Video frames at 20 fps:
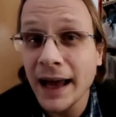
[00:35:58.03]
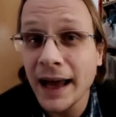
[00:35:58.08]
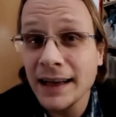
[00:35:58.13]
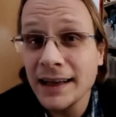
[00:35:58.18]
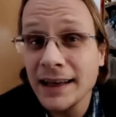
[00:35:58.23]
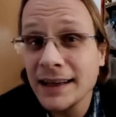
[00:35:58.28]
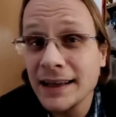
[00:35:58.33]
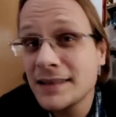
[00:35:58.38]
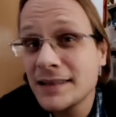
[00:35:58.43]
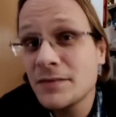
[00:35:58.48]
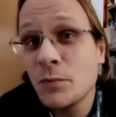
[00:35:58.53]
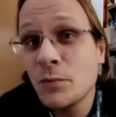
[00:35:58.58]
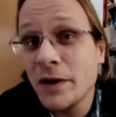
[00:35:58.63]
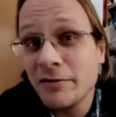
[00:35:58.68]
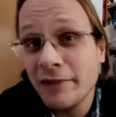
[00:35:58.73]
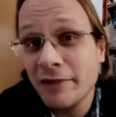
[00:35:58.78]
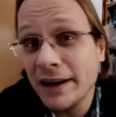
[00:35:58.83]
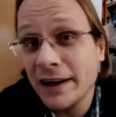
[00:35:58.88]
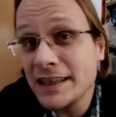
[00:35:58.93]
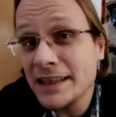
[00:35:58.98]
and
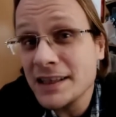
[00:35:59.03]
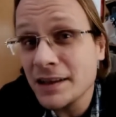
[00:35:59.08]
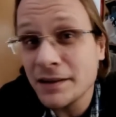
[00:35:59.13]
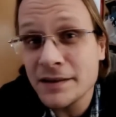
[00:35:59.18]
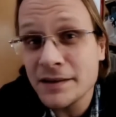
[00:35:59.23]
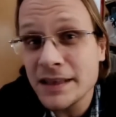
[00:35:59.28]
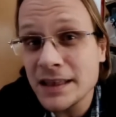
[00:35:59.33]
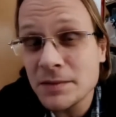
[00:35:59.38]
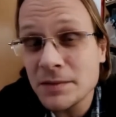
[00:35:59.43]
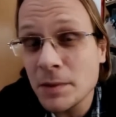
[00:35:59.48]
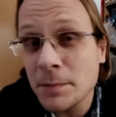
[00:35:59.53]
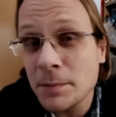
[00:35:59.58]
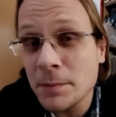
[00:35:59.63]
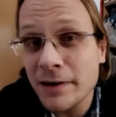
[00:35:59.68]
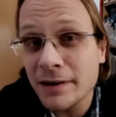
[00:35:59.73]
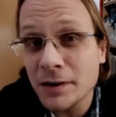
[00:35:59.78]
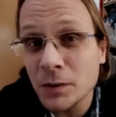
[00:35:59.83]
we really should have seen some